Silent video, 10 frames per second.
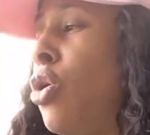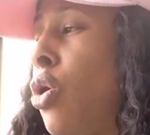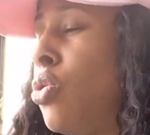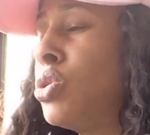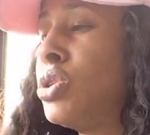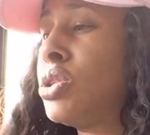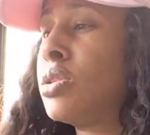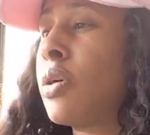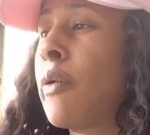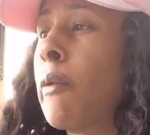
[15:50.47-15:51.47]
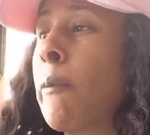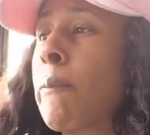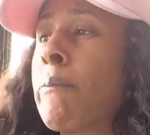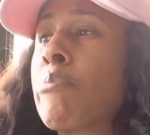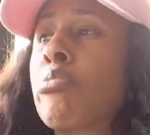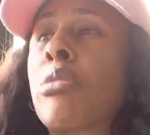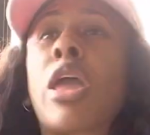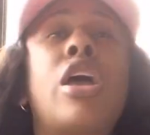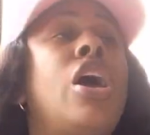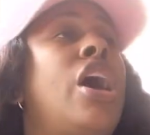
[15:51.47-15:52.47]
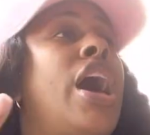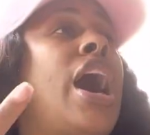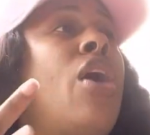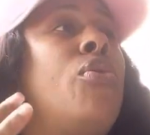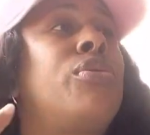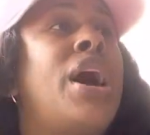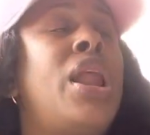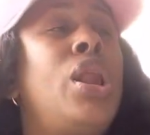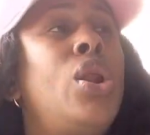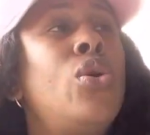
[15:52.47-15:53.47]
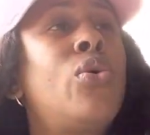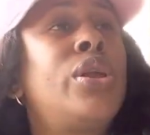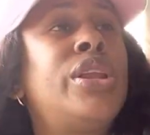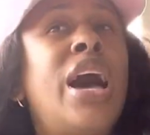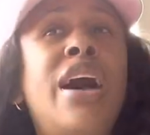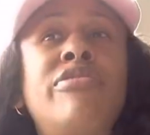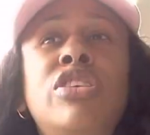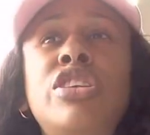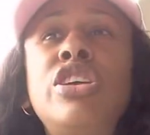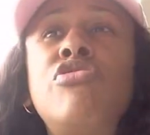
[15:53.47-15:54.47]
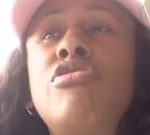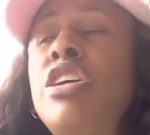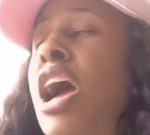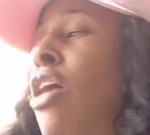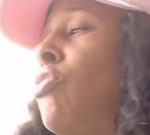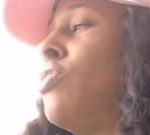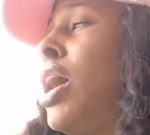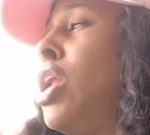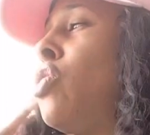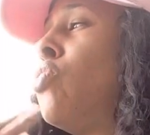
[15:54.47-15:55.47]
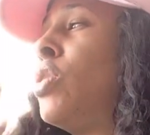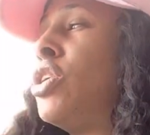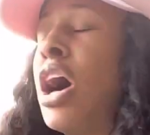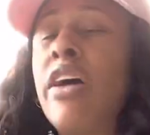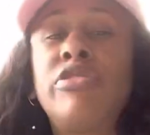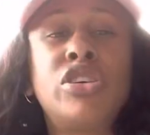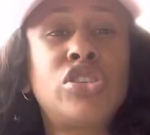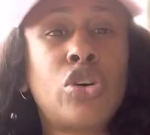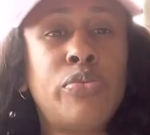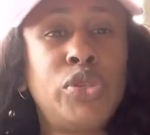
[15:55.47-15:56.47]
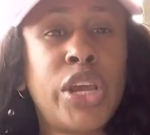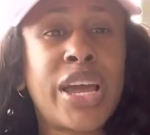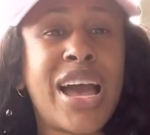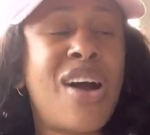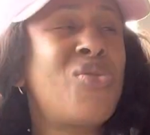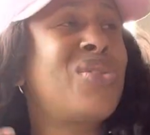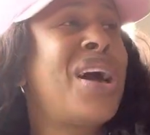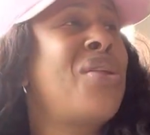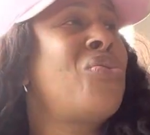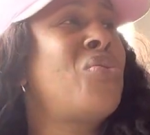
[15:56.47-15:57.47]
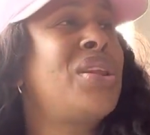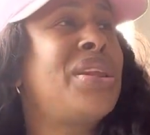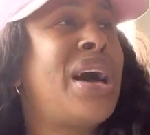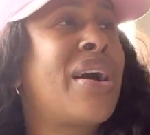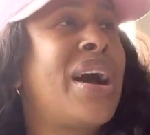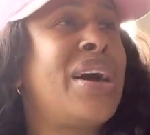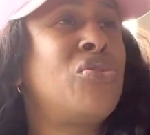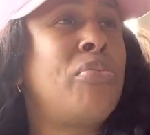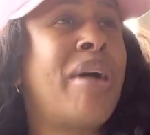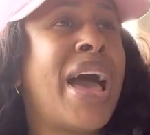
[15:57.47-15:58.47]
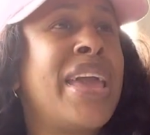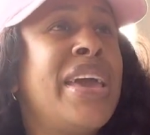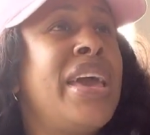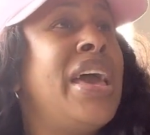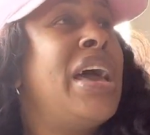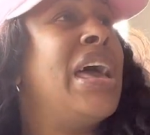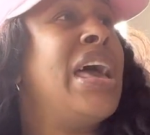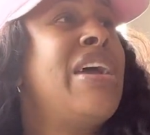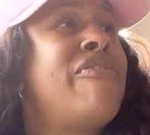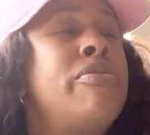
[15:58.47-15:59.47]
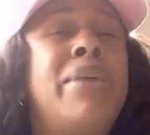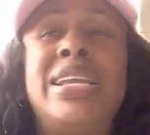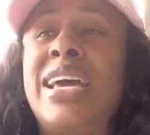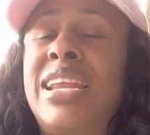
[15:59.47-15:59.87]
house. I own a loan, I have no degree. I own a loan, I have no subject. I own a loan, I go to Dubai. Everybody I